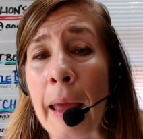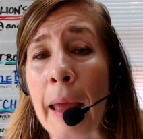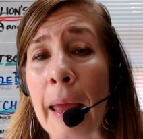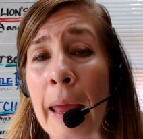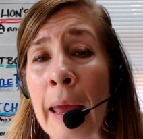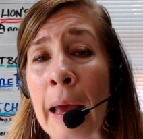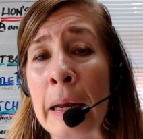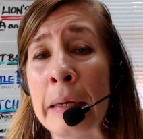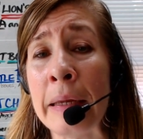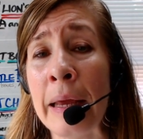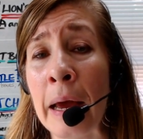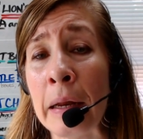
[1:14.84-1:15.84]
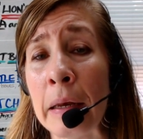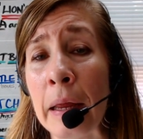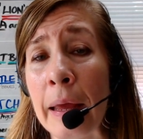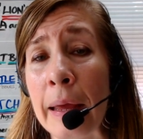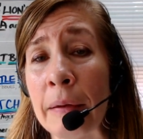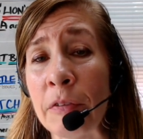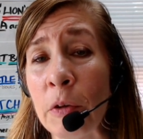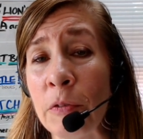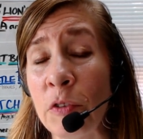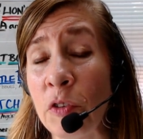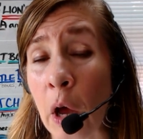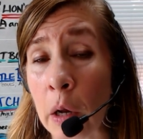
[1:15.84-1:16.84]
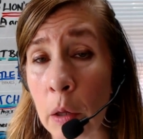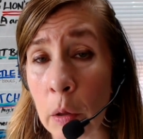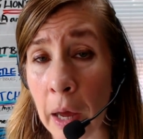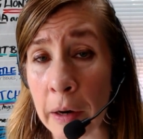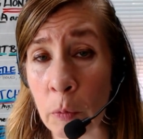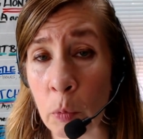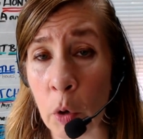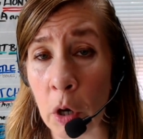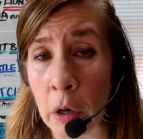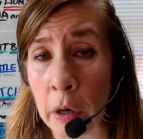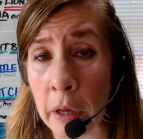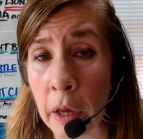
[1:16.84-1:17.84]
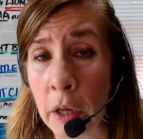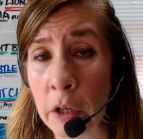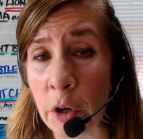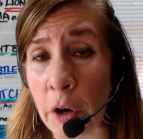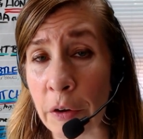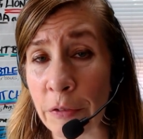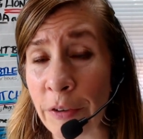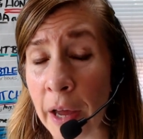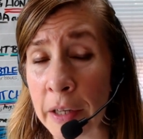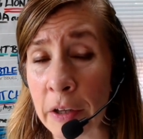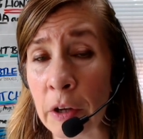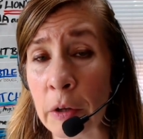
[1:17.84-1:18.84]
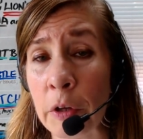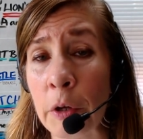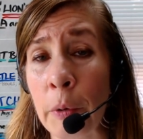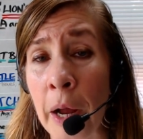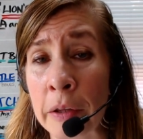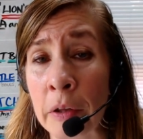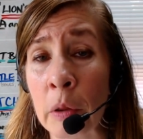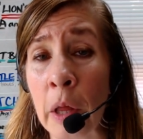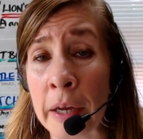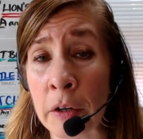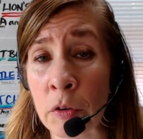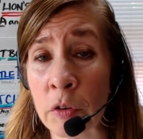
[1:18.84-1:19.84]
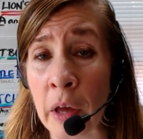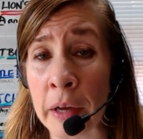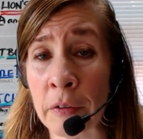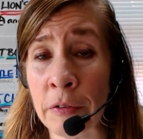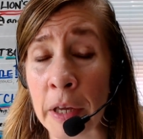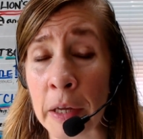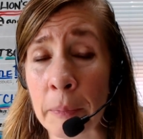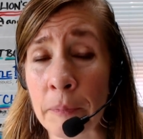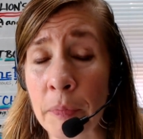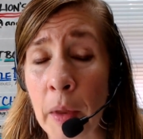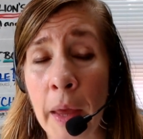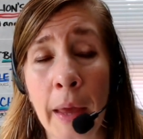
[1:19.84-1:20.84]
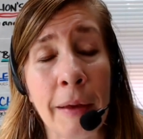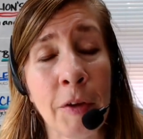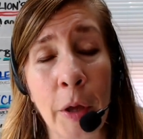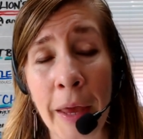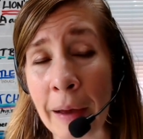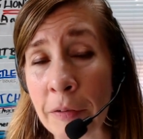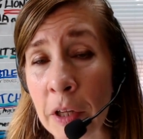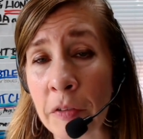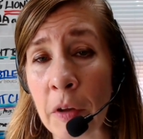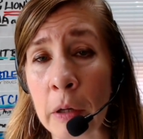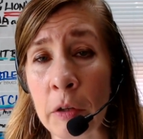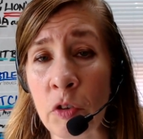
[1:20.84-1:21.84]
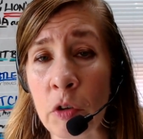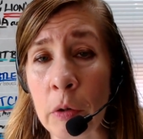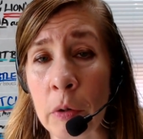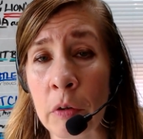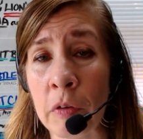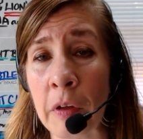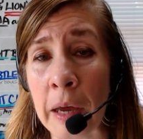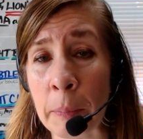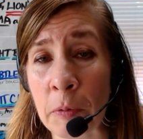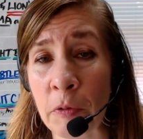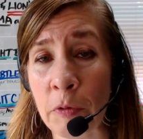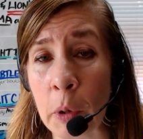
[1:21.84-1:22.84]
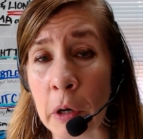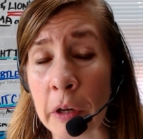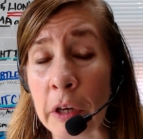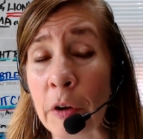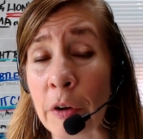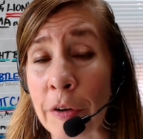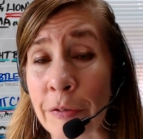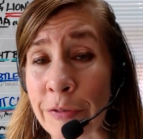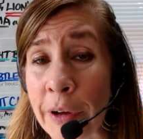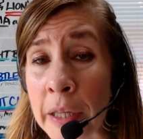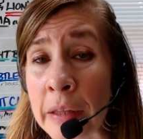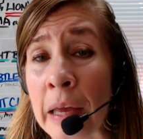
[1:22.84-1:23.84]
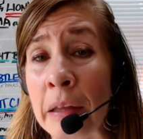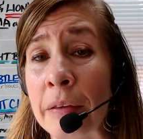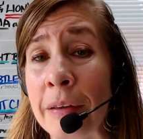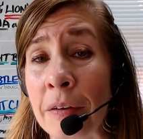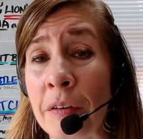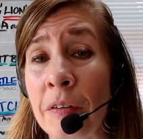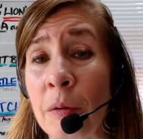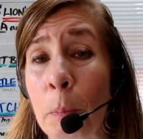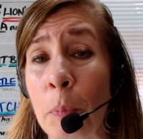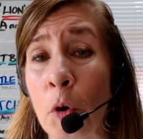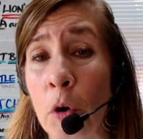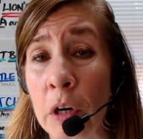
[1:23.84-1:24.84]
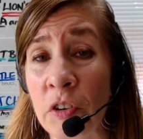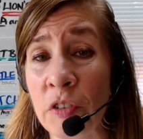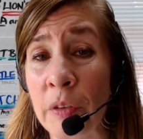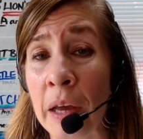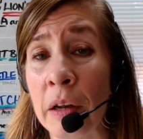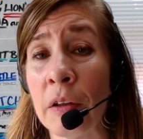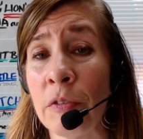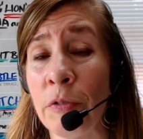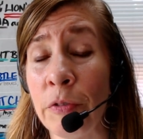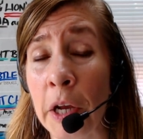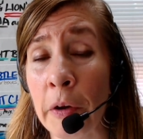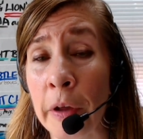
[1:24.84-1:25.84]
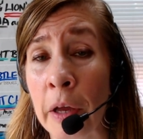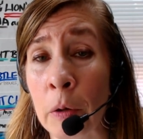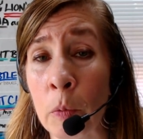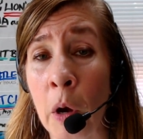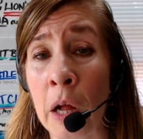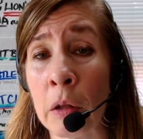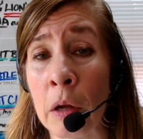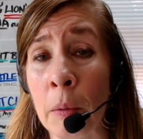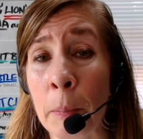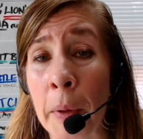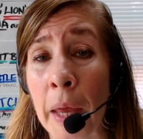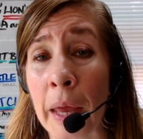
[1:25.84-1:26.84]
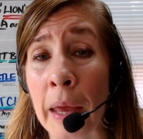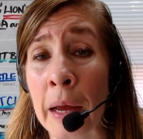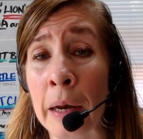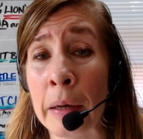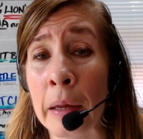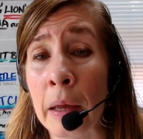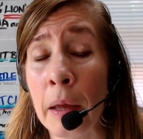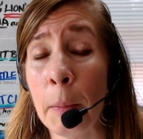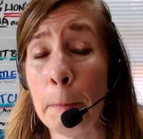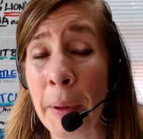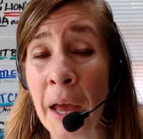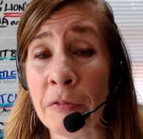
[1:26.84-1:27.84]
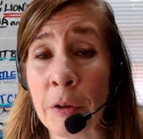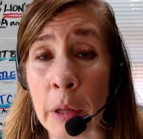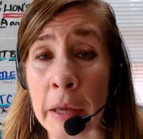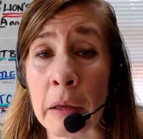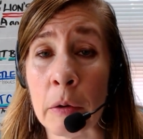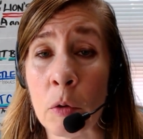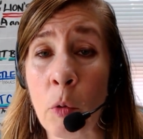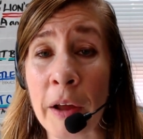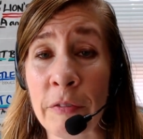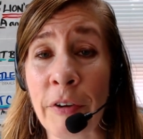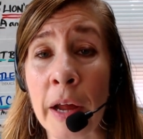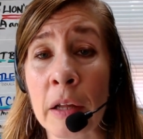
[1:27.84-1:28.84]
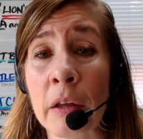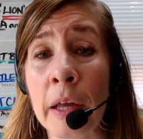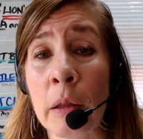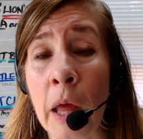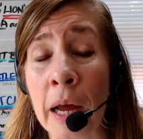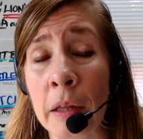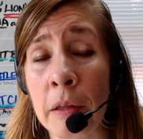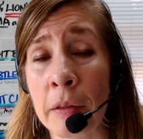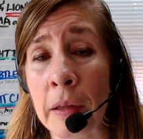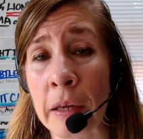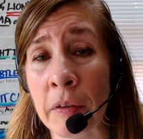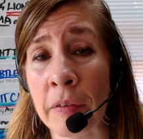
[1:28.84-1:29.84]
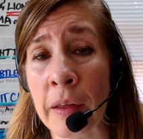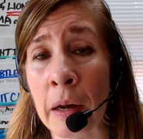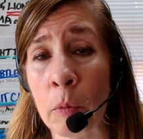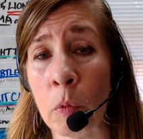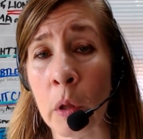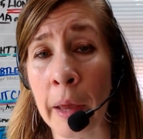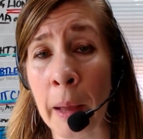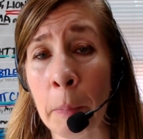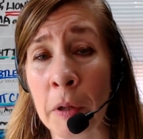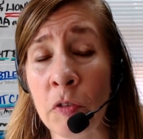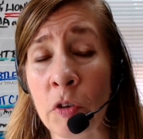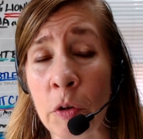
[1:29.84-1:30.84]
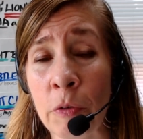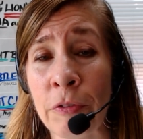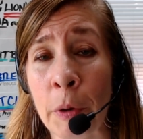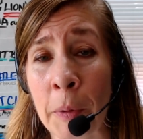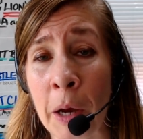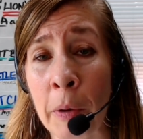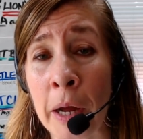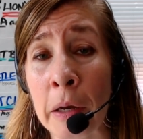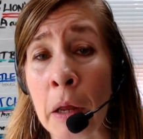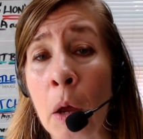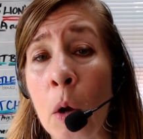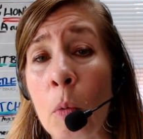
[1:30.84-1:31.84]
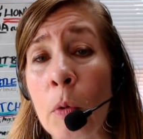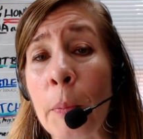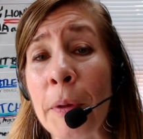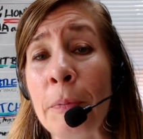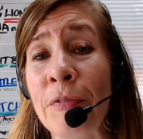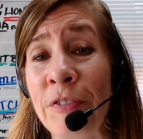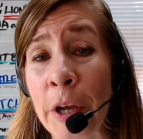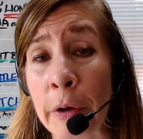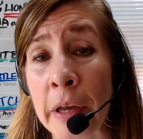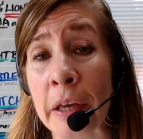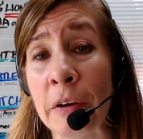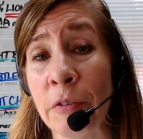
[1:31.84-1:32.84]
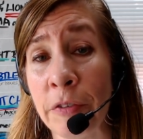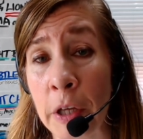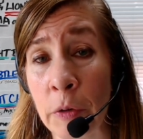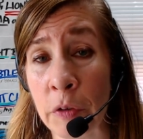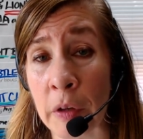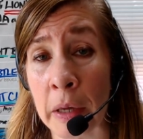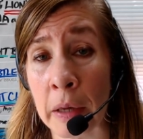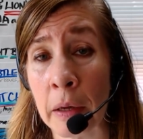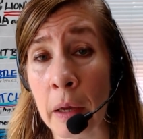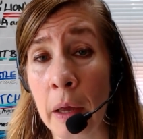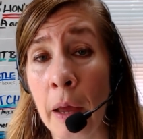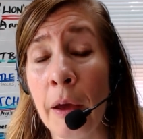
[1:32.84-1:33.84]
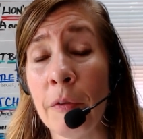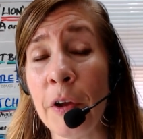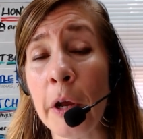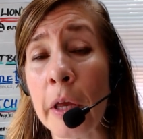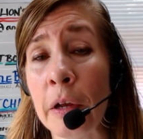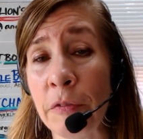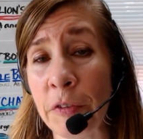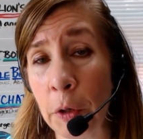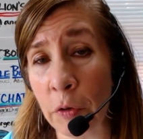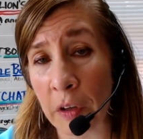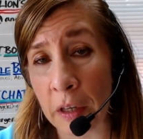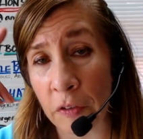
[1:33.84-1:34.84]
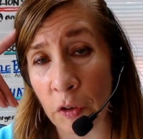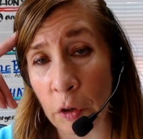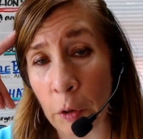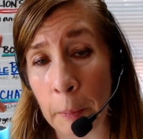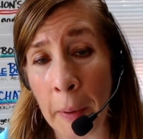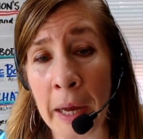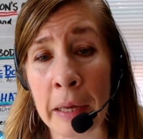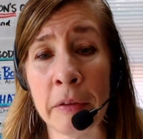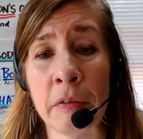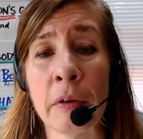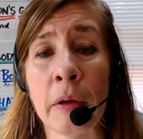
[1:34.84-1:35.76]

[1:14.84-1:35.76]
And yet, if you've done a lot of work, you're going to find you're on the lighter side of it. If you haven't done certain types of work, you're going to find that this is a push that is very unwelcome and baffling. Quite frankly, a lot of the things that will happen to you from now on will be very confusing, very confusing to your mind.